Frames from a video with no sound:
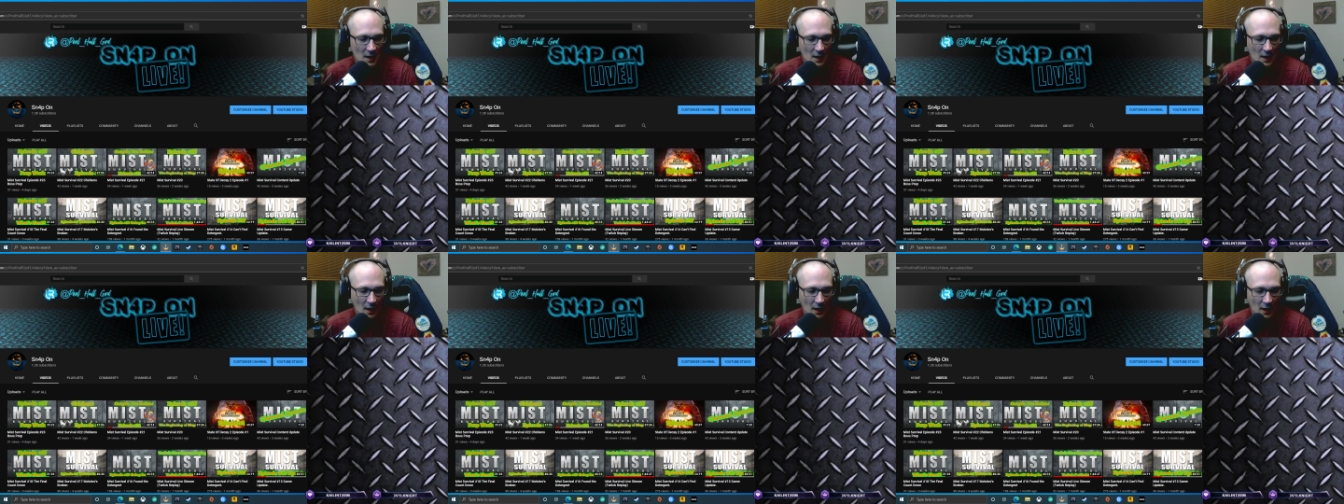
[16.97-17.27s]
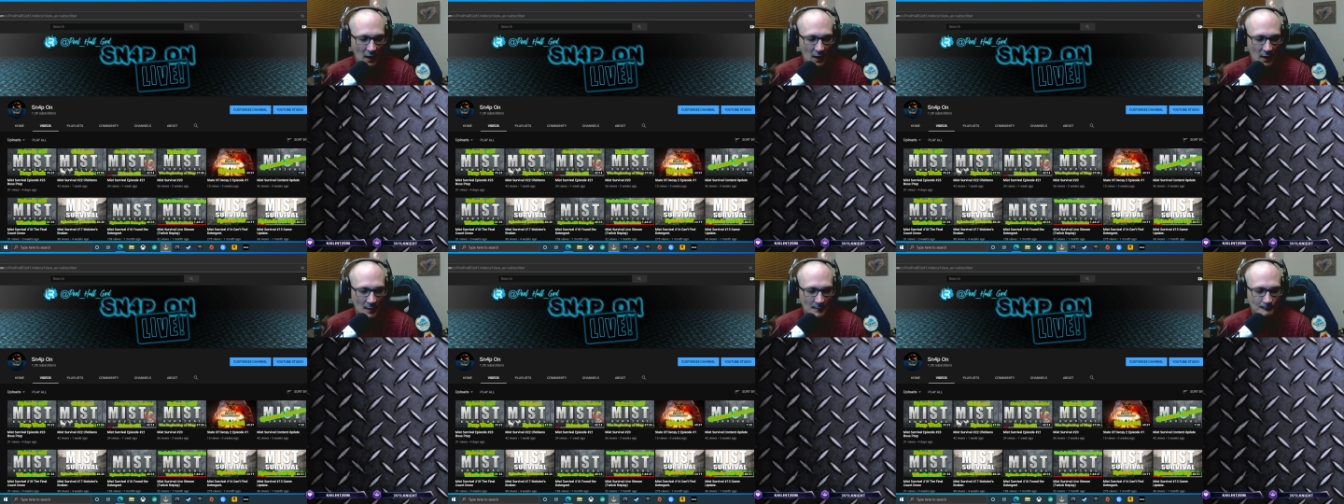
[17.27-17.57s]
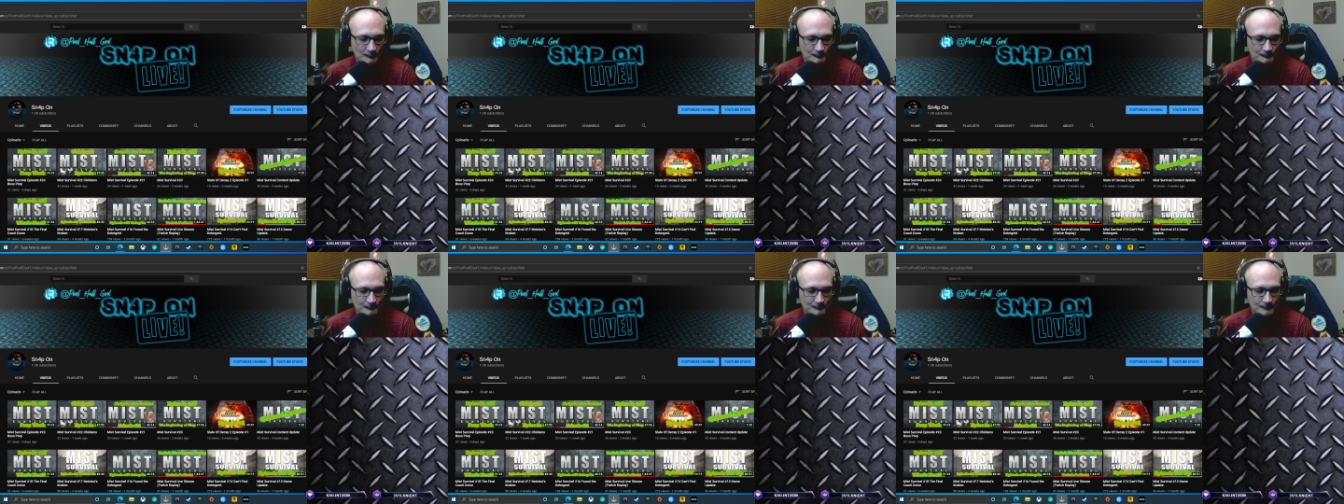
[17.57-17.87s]

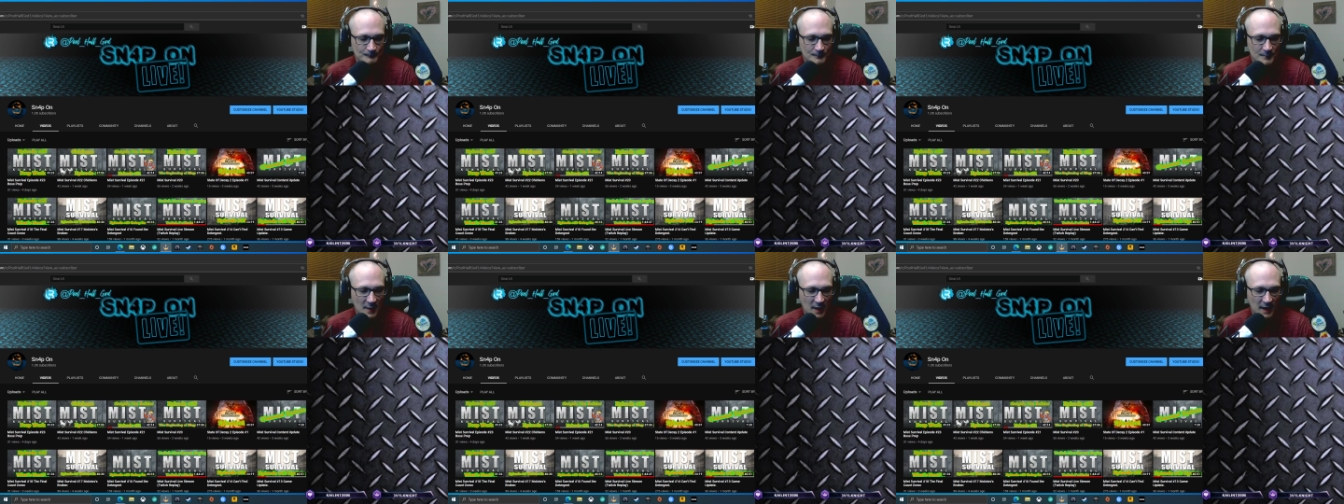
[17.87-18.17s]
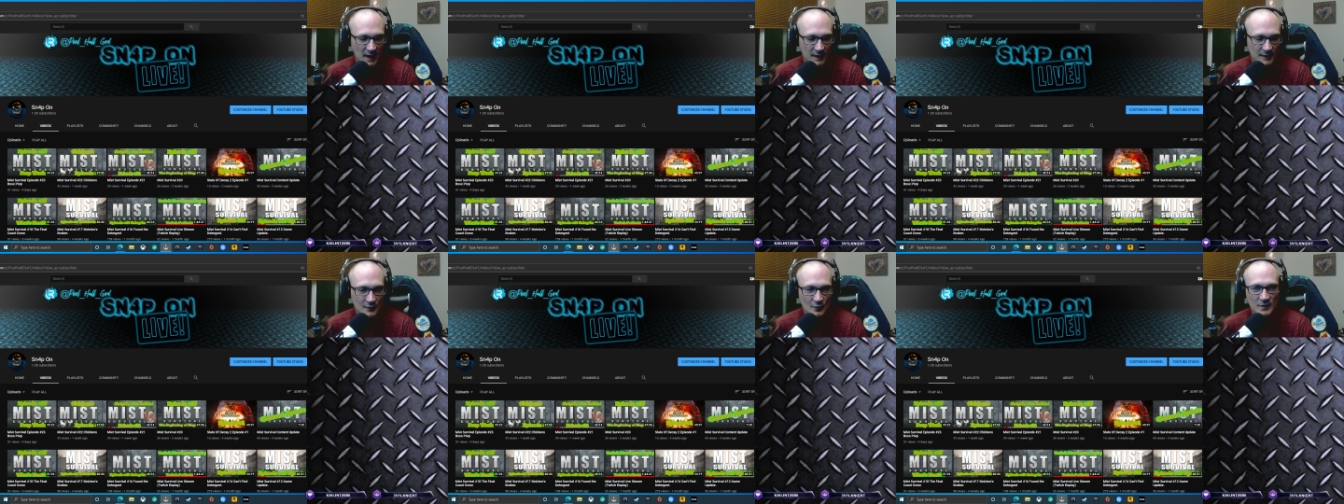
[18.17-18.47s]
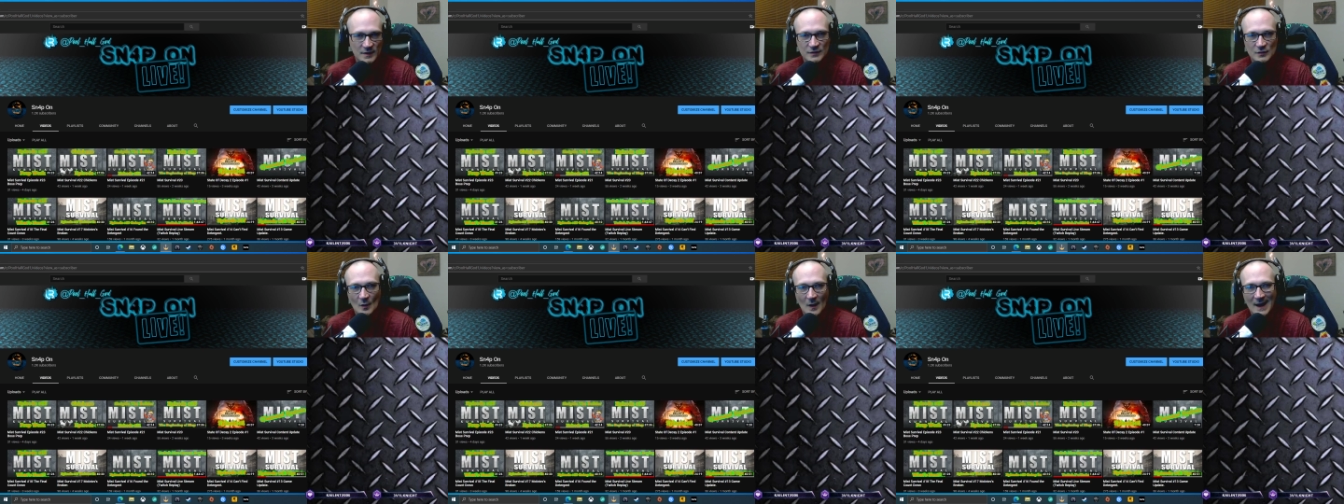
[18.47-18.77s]
Um, and the
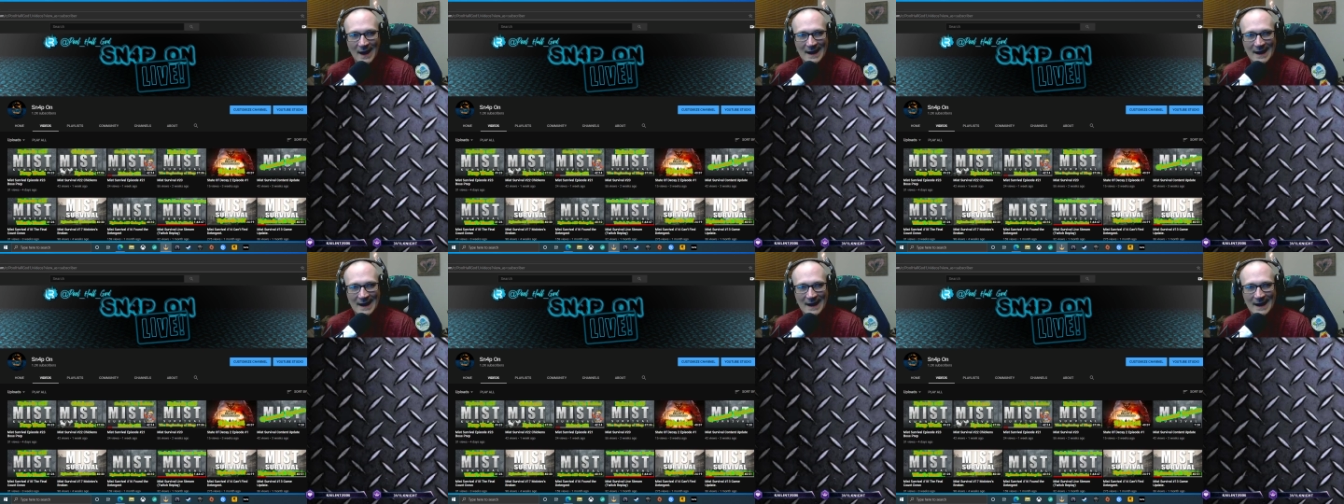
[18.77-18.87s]
reason why